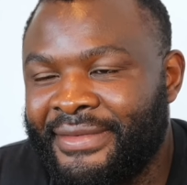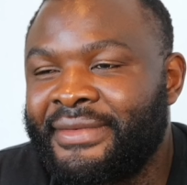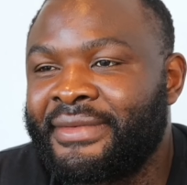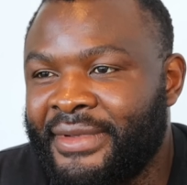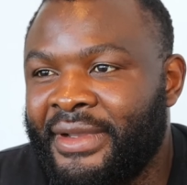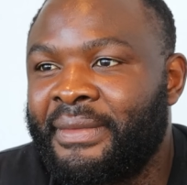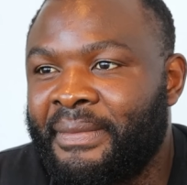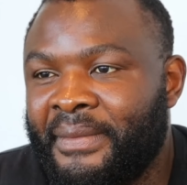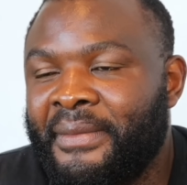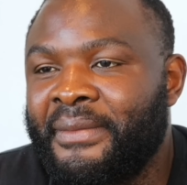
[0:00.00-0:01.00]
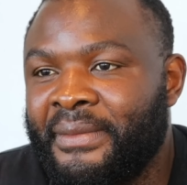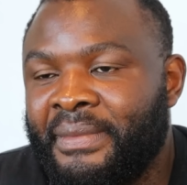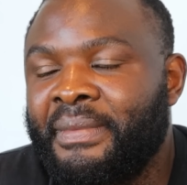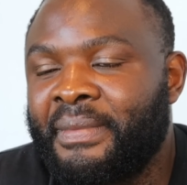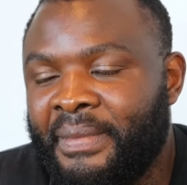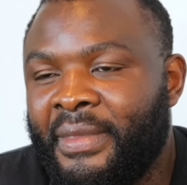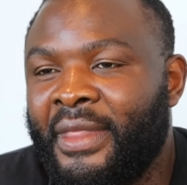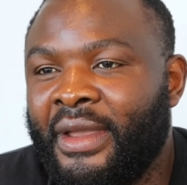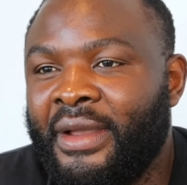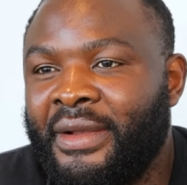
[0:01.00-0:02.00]
I spoke to Billy before,
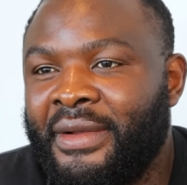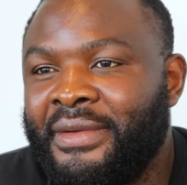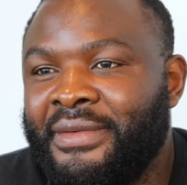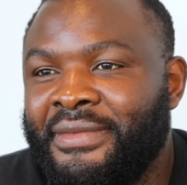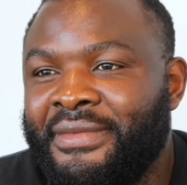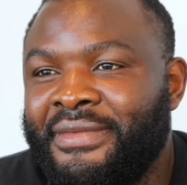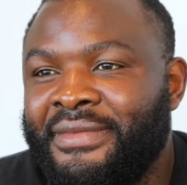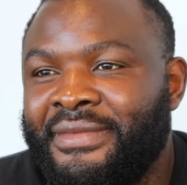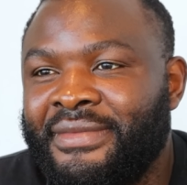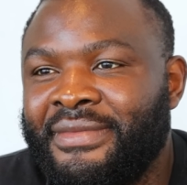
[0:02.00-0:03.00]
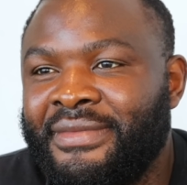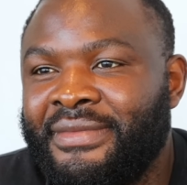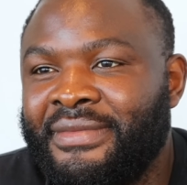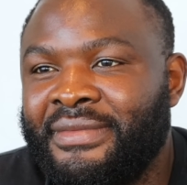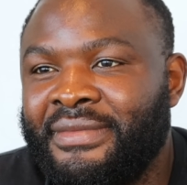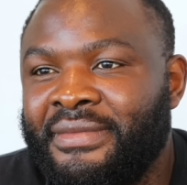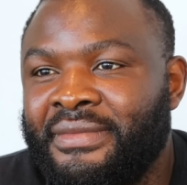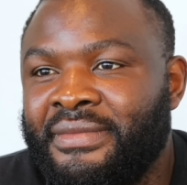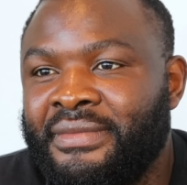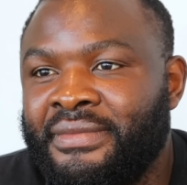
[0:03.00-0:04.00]
and he said that you beat Daniel
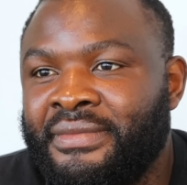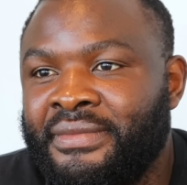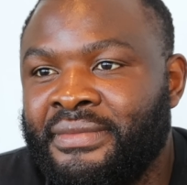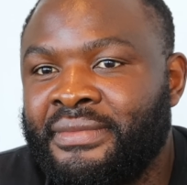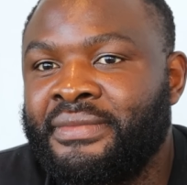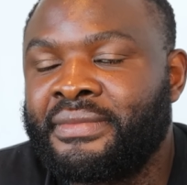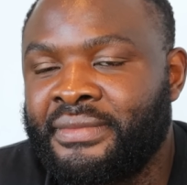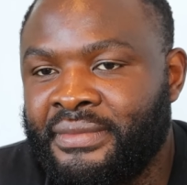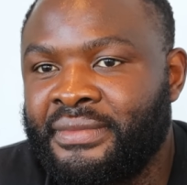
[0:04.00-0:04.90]
Dubois up in sparring.